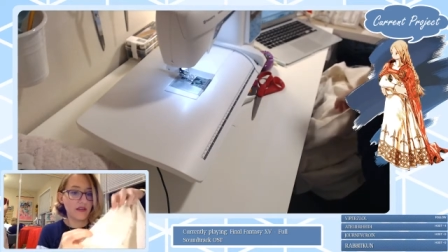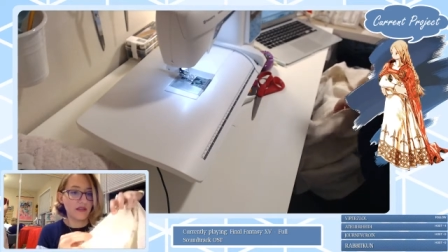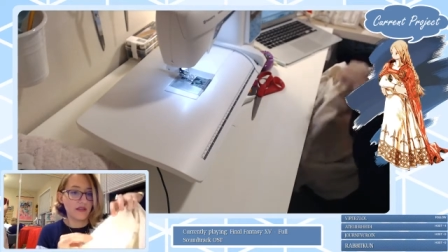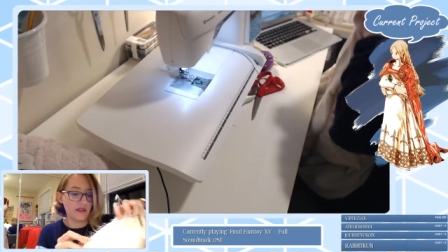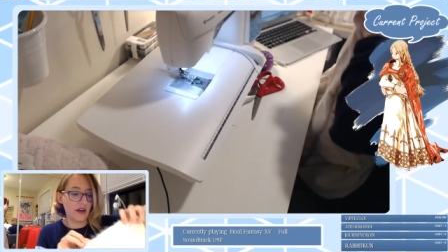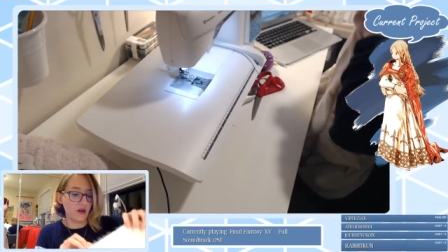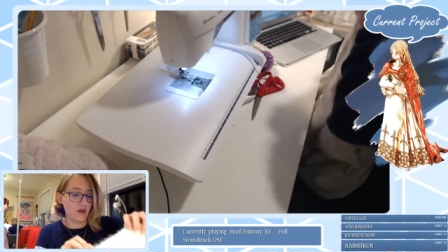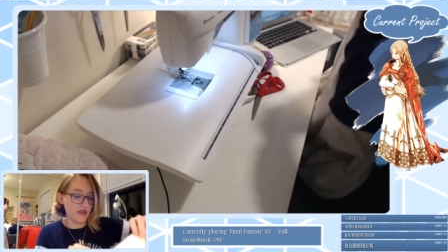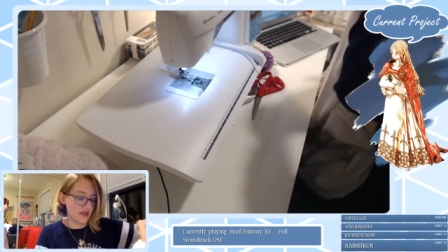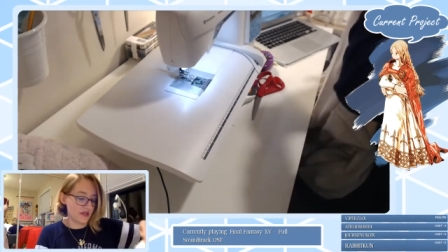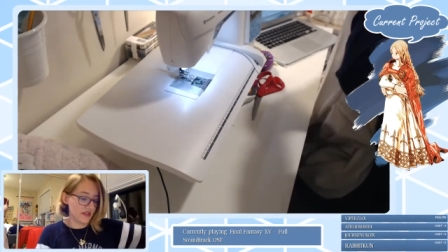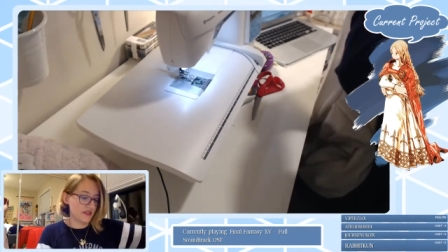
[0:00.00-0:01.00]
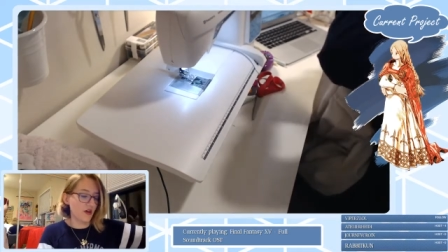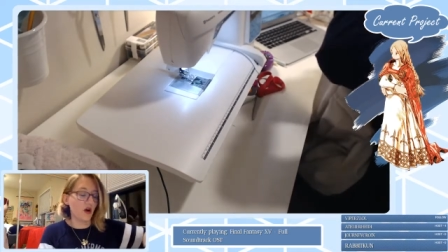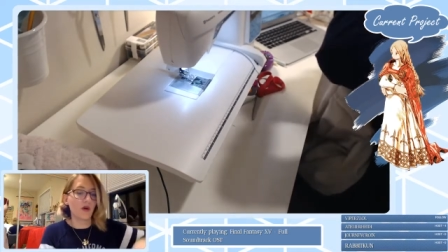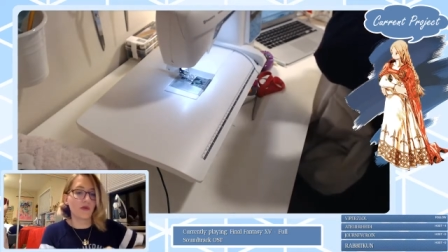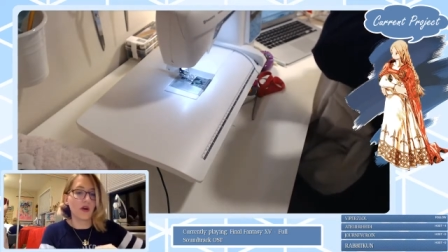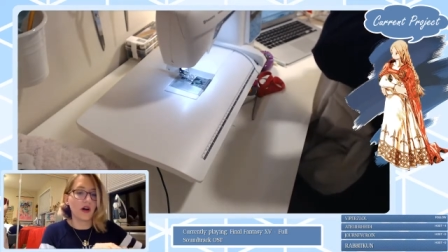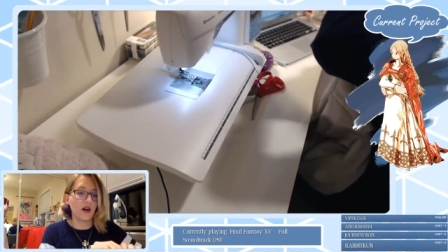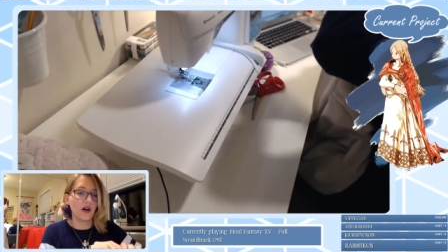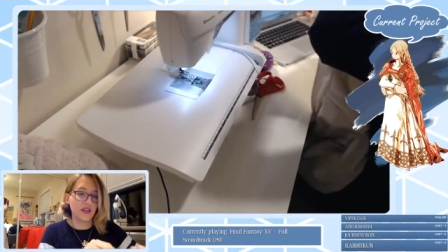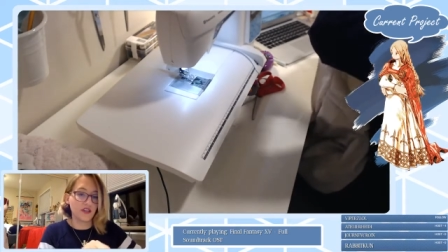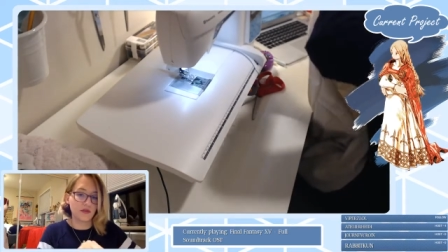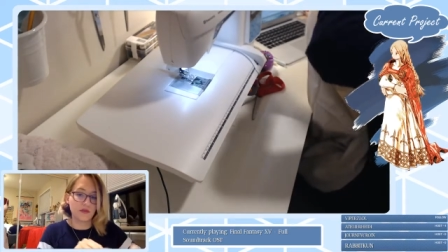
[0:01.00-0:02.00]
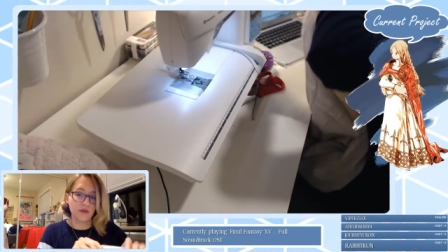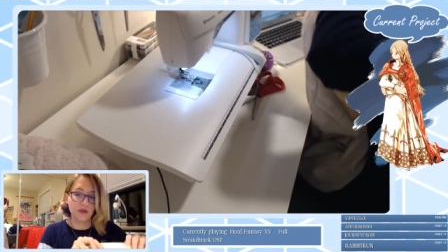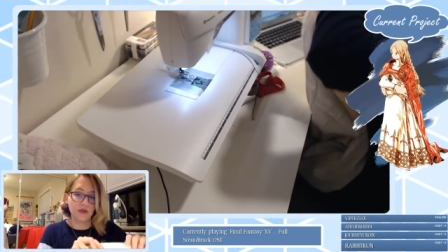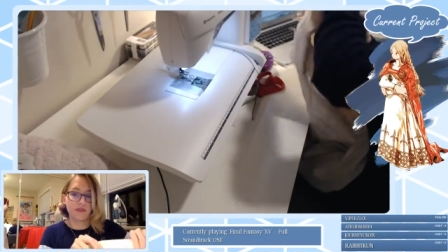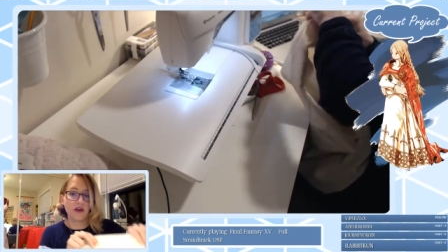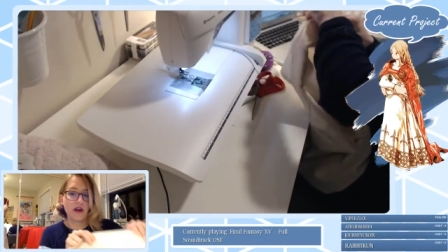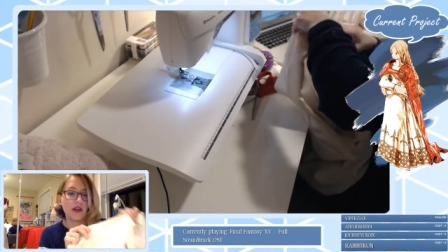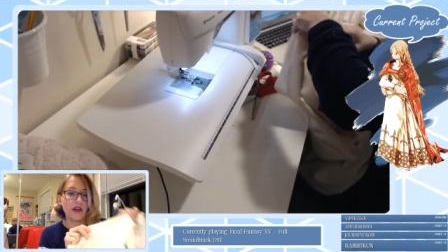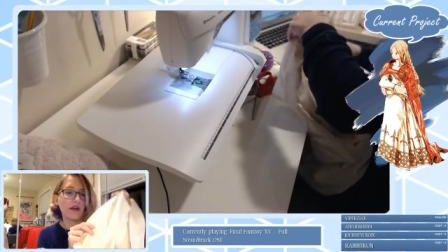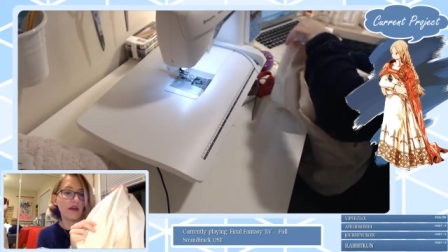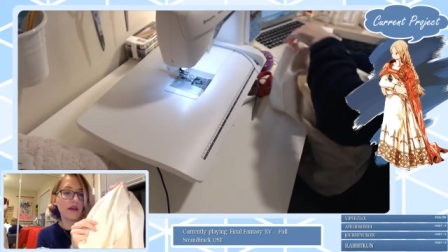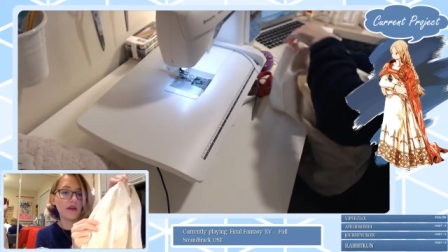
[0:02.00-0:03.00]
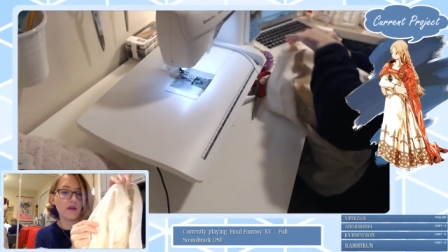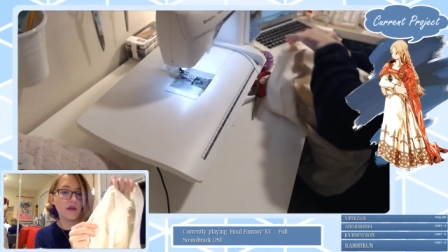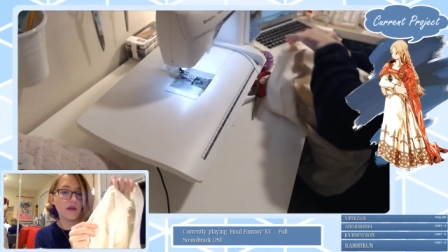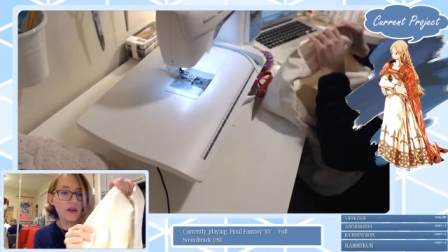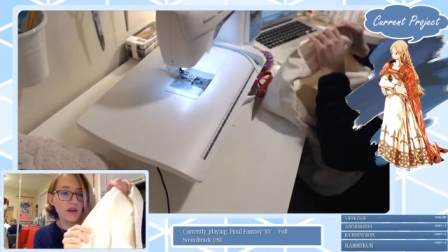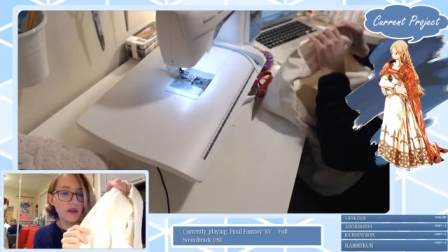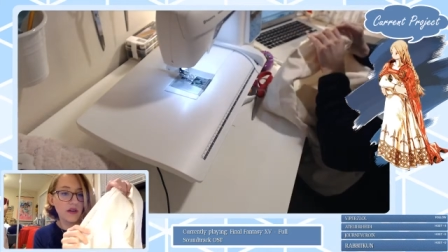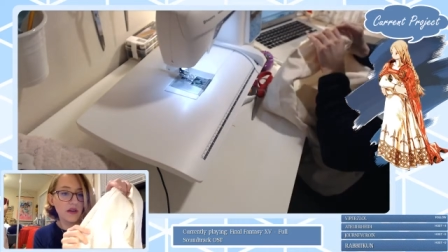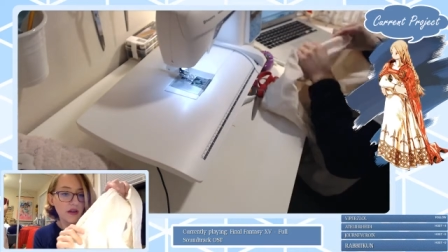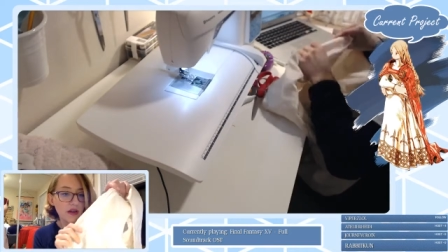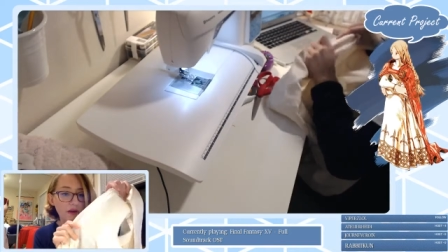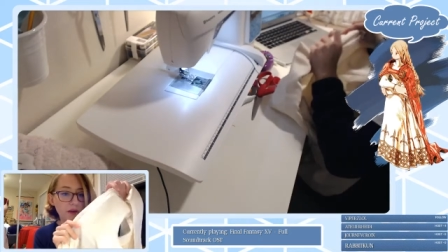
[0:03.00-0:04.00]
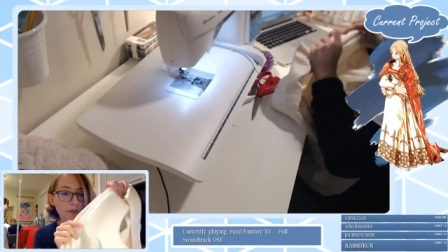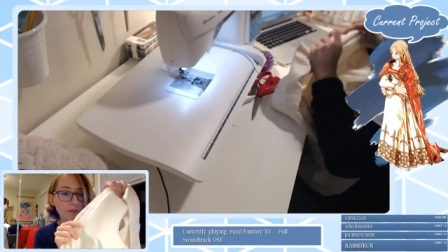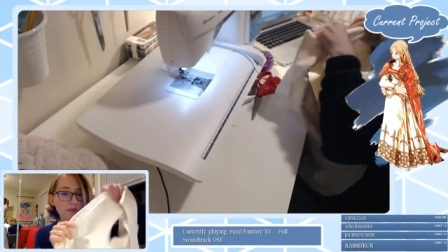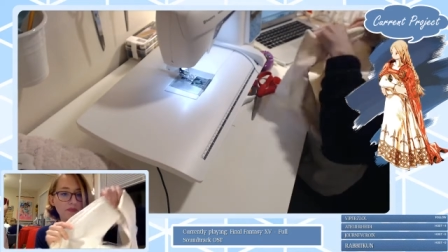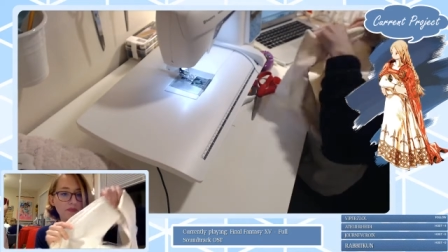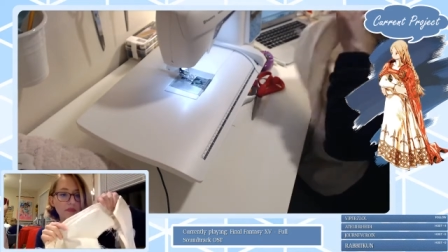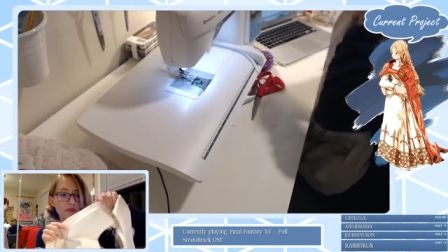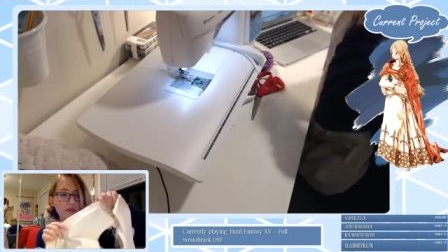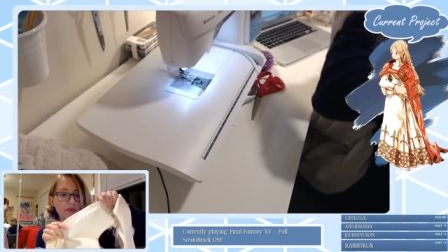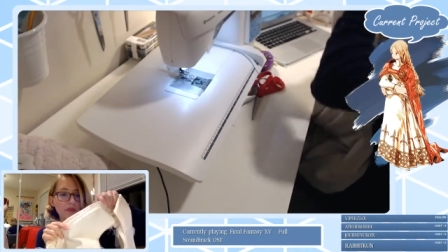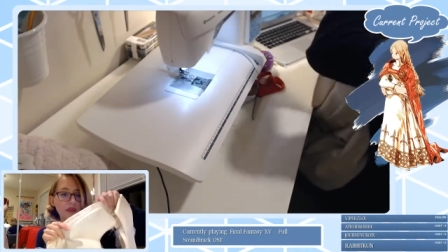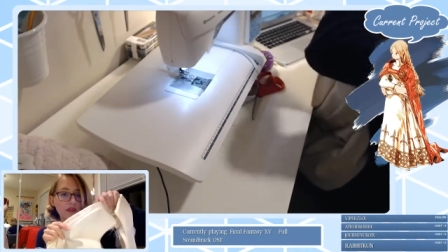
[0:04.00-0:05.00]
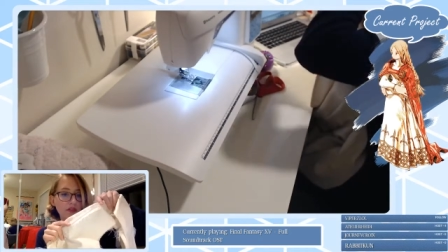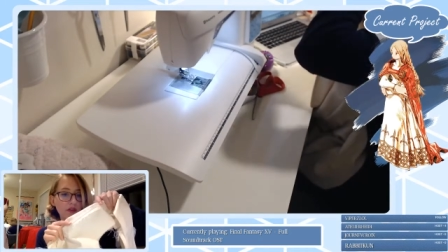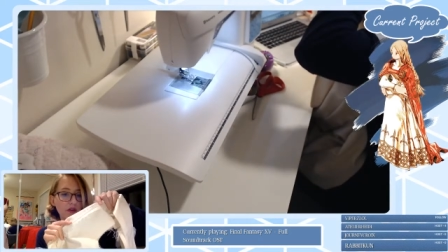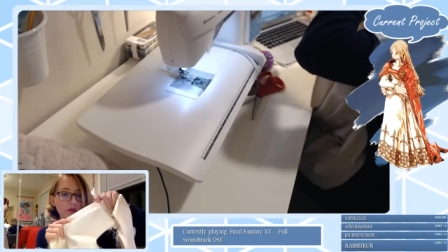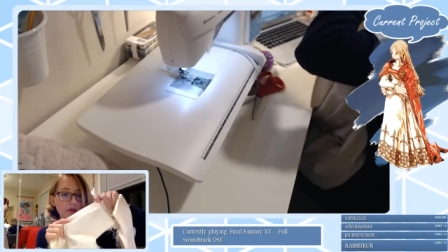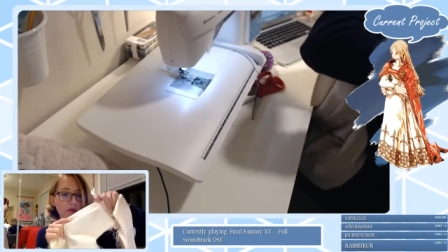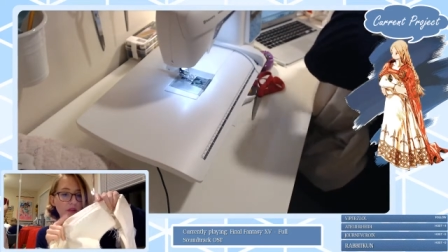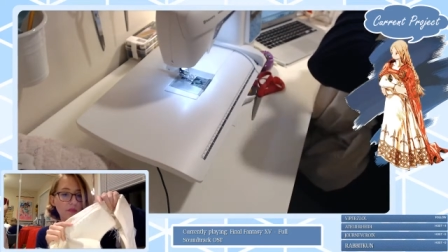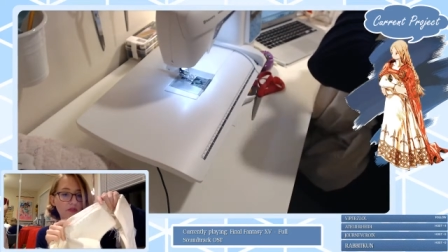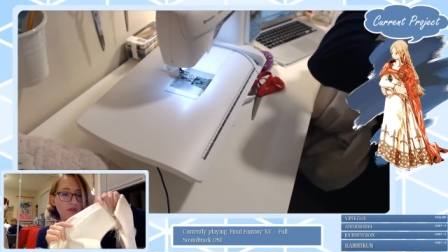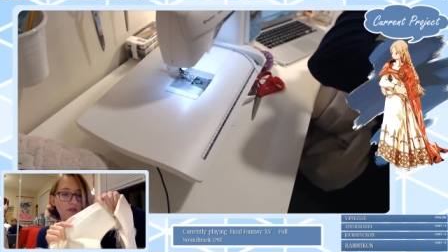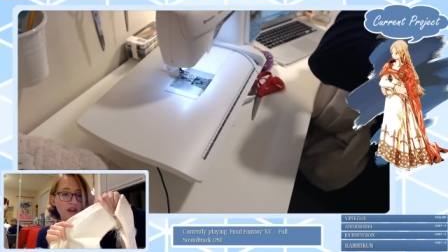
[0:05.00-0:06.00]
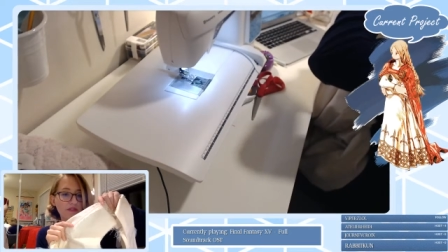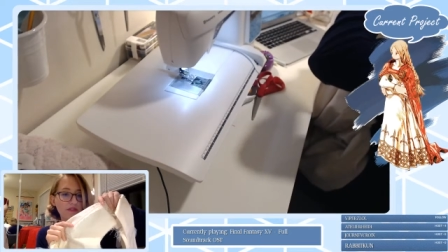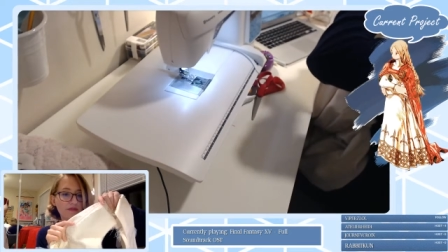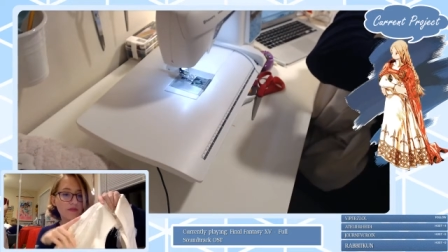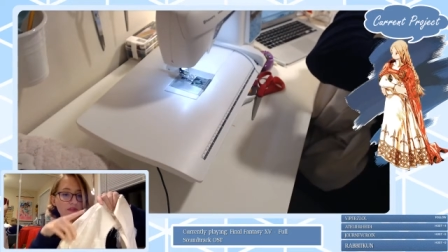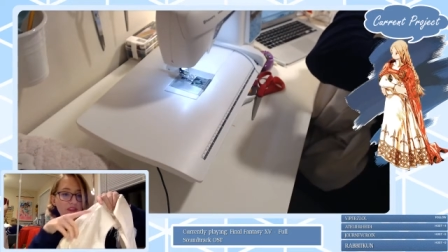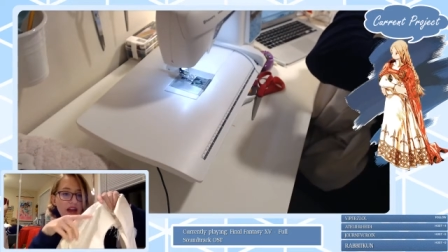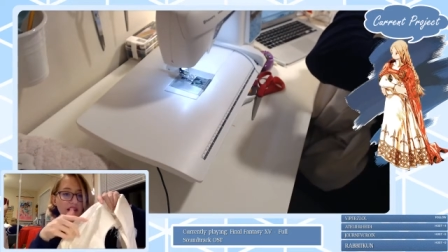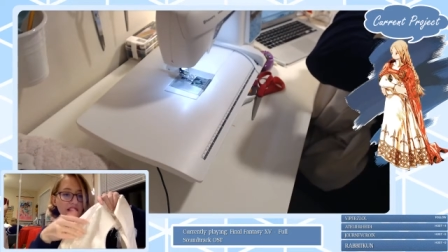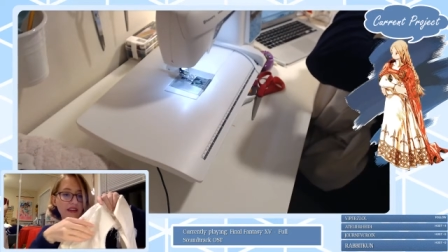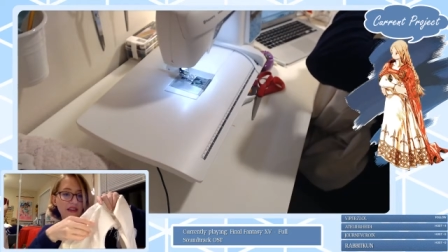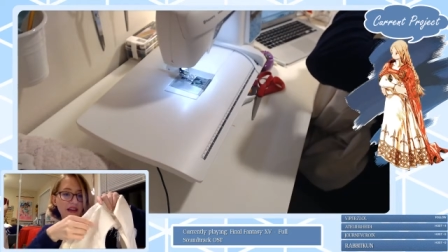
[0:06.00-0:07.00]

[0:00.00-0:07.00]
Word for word: I know this is this is all raw edge, so it's really fraying right now. Um, so before I flatten it, I